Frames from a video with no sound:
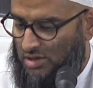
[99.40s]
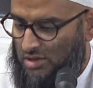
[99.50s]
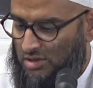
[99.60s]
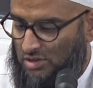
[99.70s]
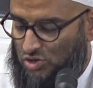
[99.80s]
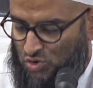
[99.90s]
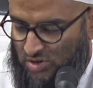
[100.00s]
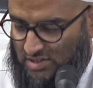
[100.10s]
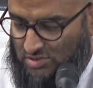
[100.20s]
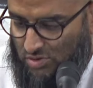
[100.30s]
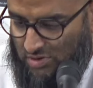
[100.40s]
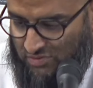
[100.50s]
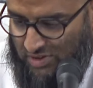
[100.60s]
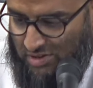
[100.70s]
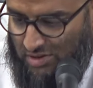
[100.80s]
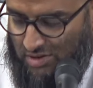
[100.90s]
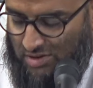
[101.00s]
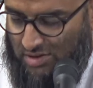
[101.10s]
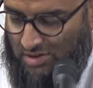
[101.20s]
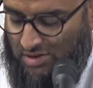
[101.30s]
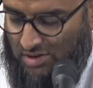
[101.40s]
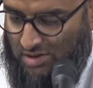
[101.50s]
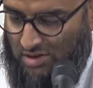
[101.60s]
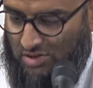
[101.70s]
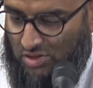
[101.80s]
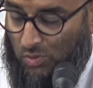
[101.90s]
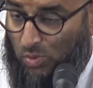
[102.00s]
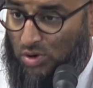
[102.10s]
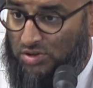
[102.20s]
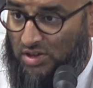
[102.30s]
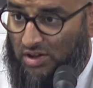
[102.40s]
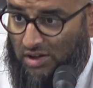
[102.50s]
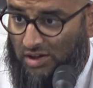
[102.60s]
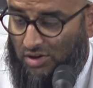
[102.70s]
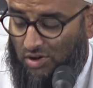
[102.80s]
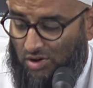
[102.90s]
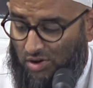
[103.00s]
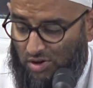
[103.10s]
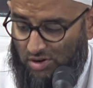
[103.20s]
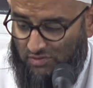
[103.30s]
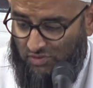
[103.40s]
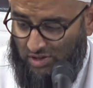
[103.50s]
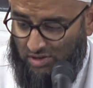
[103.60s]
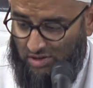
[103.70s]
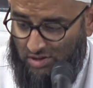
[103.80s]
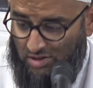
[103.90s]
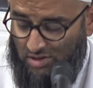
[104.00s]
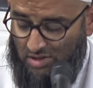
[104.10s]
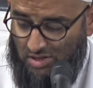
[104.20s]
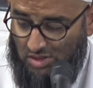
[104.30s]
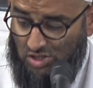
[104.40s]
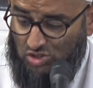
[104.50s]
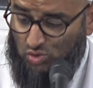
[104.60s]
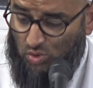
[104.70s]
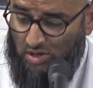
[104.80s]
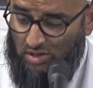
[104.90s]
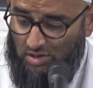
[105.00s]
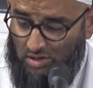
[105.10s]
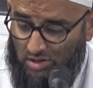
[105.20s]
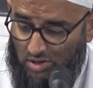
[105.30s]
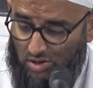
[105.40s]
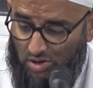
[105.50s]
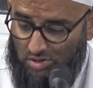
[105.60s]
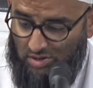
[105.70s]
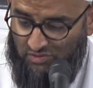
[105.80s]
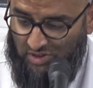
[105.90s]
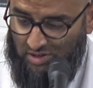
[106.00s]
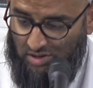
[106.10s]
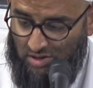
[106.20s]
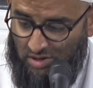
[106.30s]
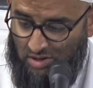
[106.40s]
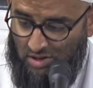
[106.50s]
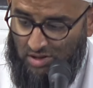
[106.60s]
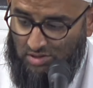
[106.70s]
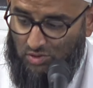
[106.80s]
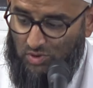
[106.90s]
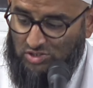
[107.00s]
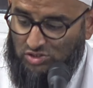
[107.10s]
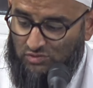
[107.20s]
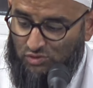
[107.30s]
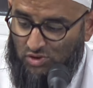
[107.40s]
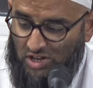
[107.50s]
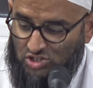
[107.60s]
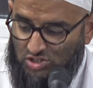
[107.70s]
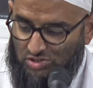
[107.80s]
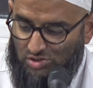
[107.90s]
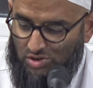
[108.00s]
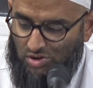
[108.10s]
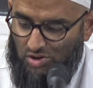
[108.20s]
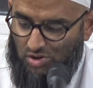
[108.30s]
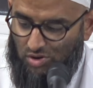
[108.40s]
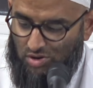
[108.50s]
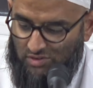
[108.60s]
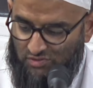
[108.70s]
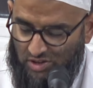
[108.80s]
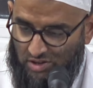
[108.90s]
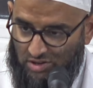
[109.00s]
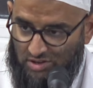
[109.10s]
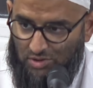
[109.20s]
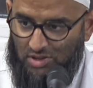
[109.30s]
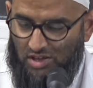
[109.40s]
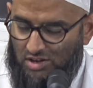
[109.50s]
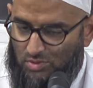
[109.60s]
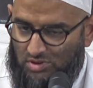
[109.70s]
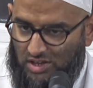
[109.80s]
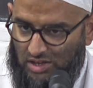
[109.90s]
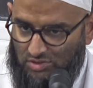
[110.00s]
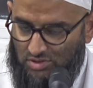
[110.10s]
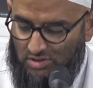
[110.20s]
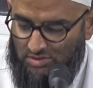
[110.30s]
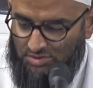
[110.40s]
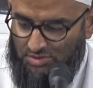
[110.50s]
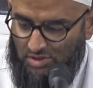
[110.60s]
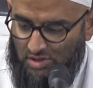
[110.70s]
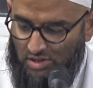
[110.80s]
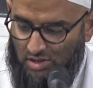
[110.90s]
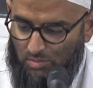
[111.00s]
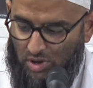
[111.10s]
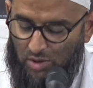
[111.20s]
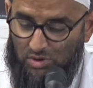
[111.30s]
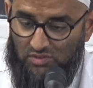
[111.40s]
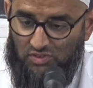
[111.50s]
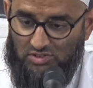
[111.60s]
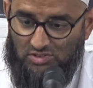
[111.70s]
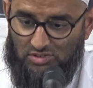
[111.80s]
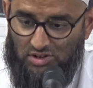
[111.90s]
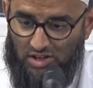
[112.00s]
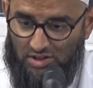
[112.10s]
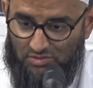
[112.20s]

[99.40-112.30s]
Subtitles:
The trees on a finger. The water on a finger. The soil on a finger. The rest of creation on a finger. Now here, I don't want to get into this, but how many fingers does Allah have?